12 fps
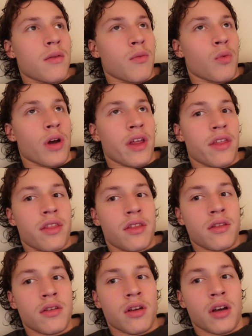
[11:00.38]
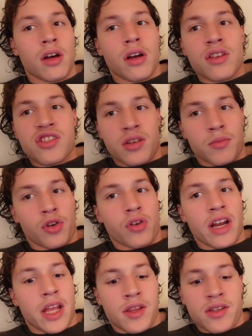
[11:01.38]
with uh, some
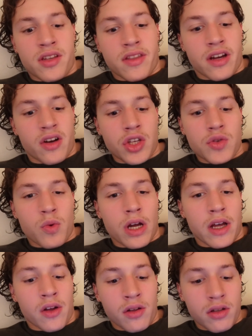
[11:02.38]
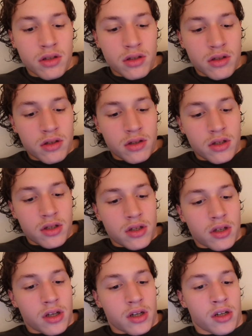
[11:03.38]
grains in there as well.
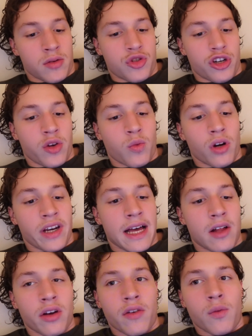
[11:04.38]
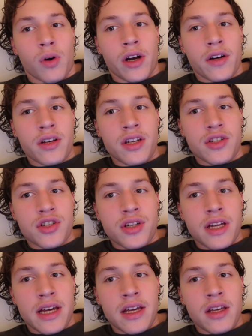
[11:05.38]
Um, drink one gallon of water each
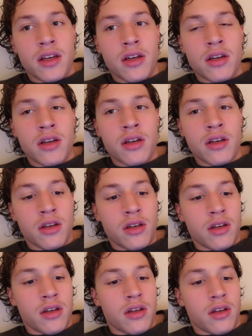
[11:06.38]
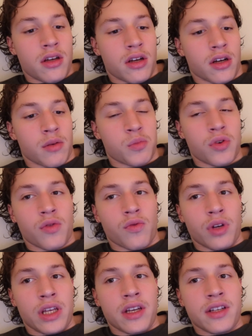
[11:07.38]
day. Um,
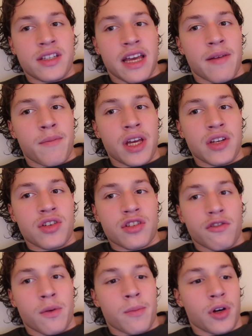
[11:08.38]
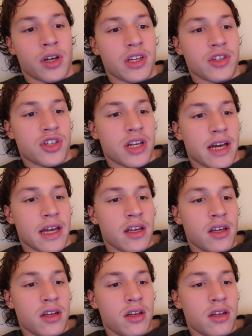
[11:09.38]
read 10 pages of a book each day.